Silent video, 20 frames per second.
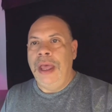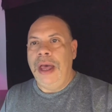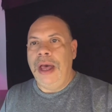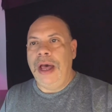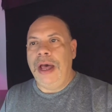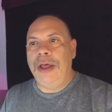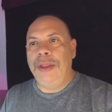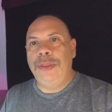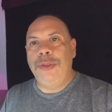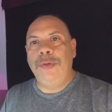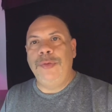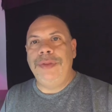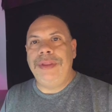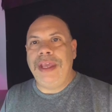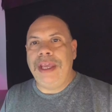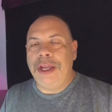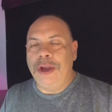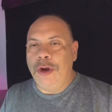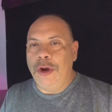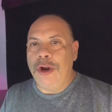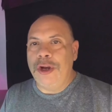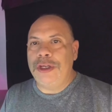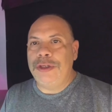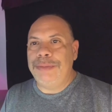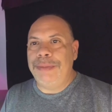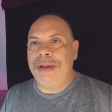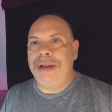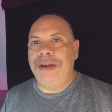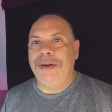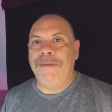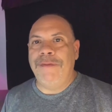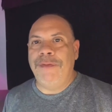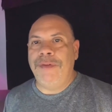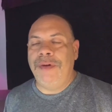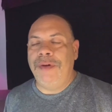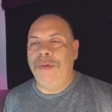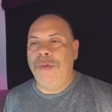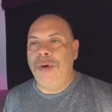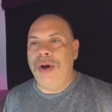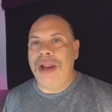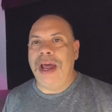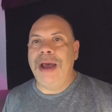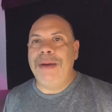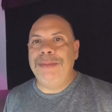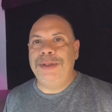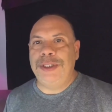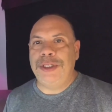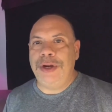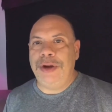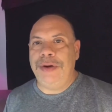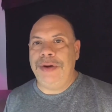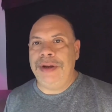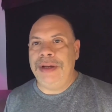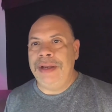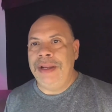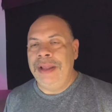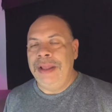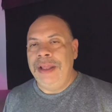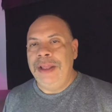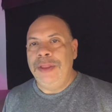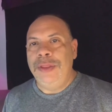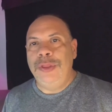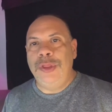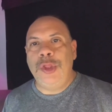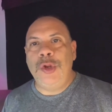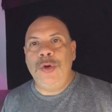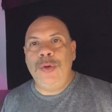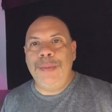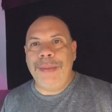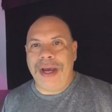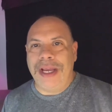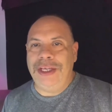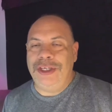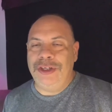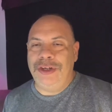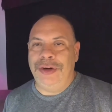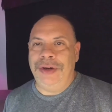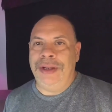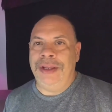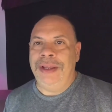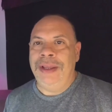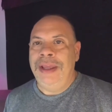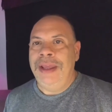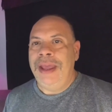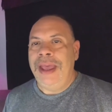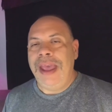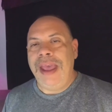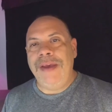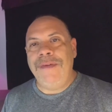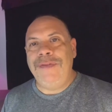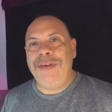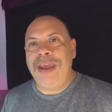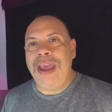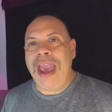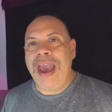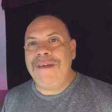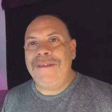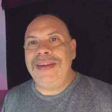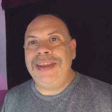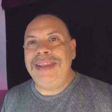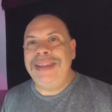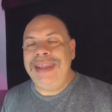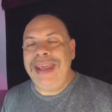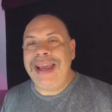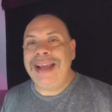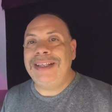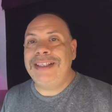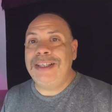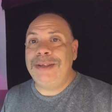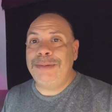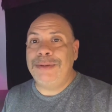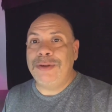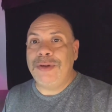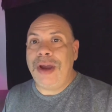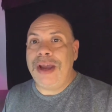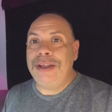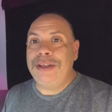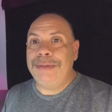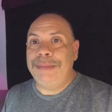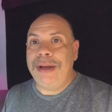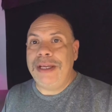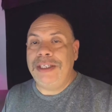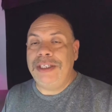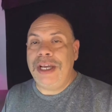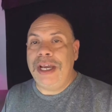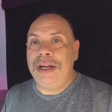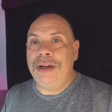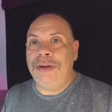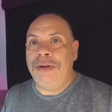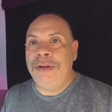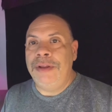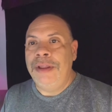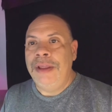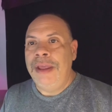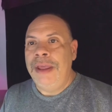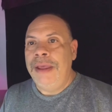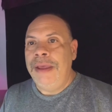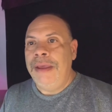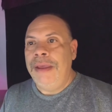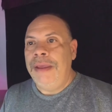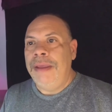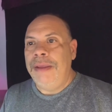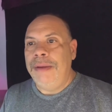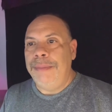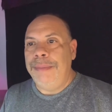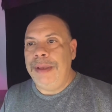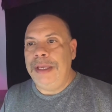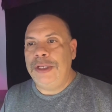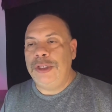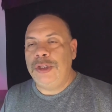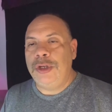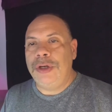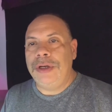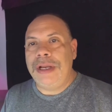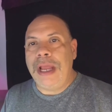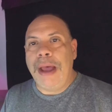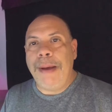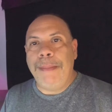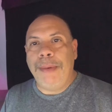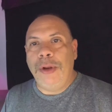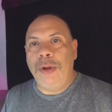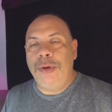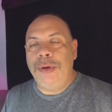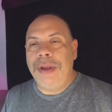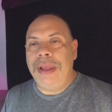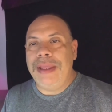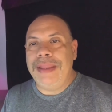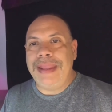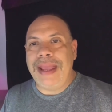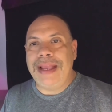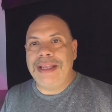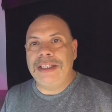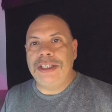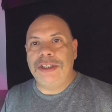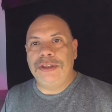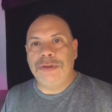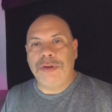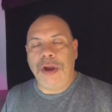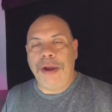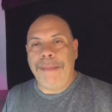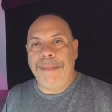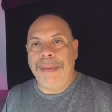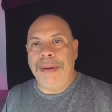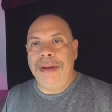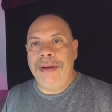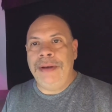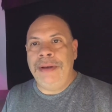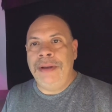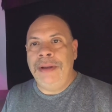through the encouragement of what I'm sharing through my journey. If you haven't yet subscribed to my channel, be sure down below, hit that subscribe button.